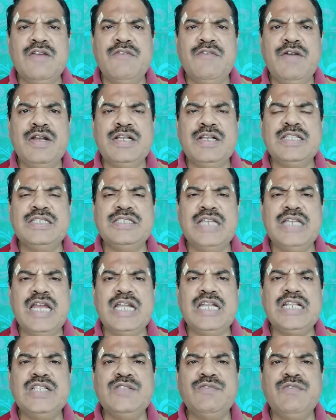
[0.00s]
for the
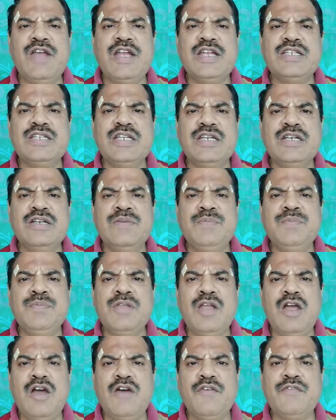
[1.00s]
satisfaction
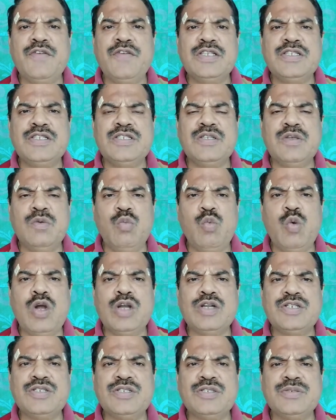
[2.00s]
of his
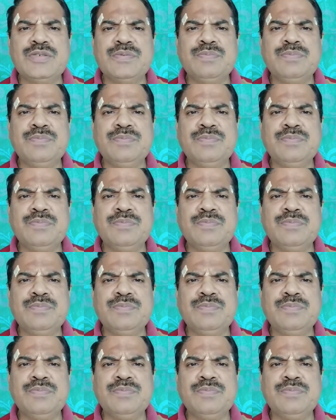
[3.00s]
wants.